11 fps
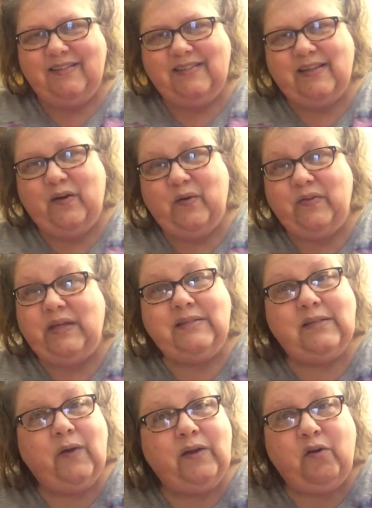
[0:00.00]
So they
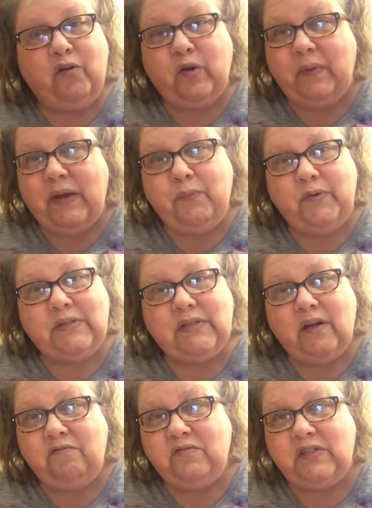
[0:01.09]
still had all their paper
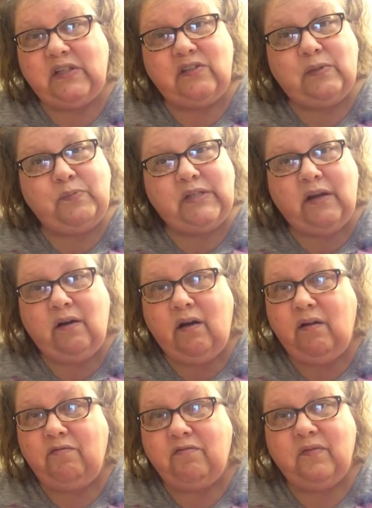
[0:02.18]
stuff, 60%
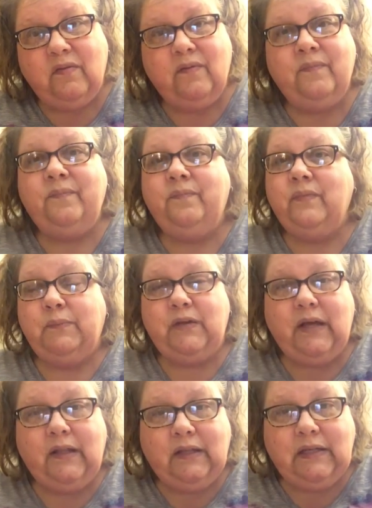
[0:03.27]
off. I'm
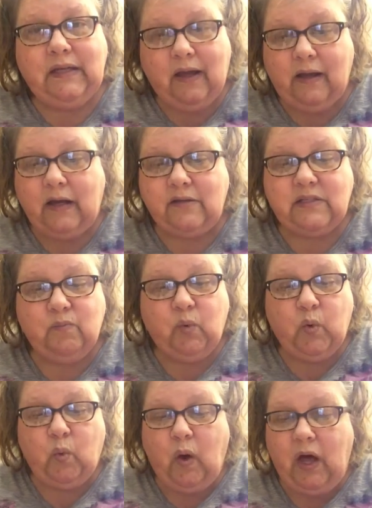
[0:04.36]
telling you, I got some
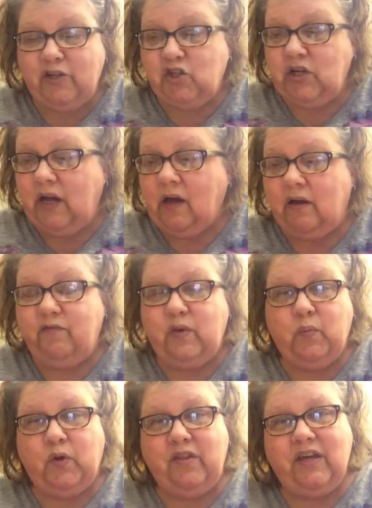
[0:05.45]
more washi. I got a few
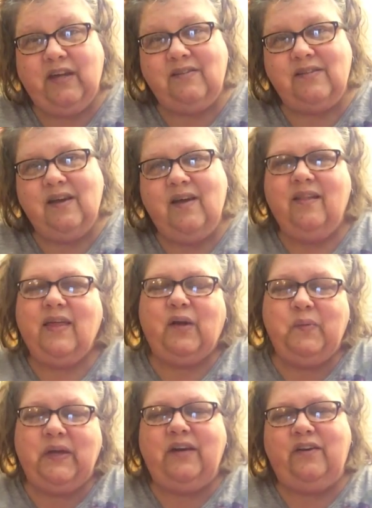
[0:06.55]
more things. That'll
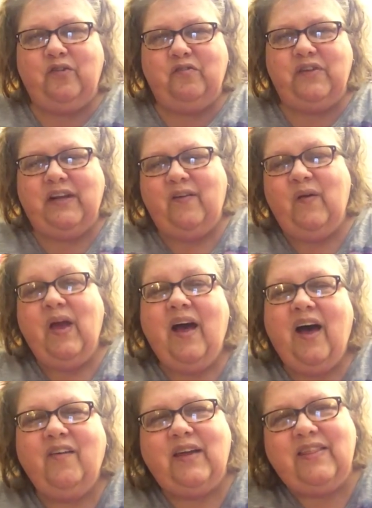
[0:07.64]
be in another video.
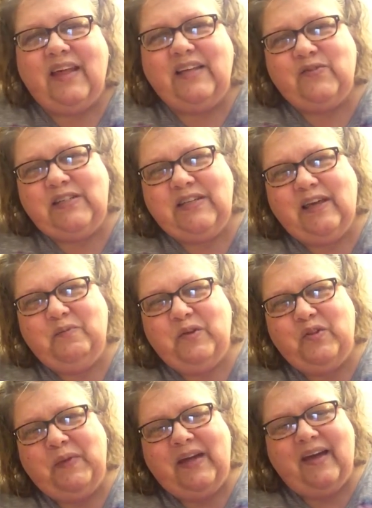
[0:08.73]
All right, thanks for sticking
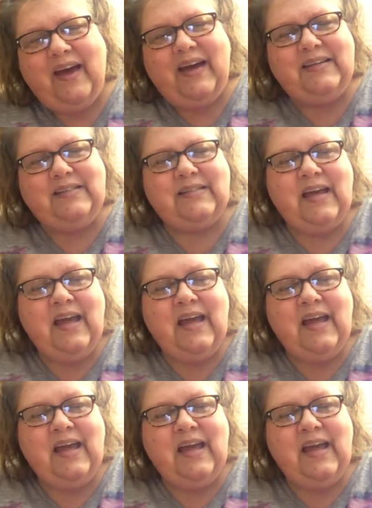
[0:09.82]
with me, guys.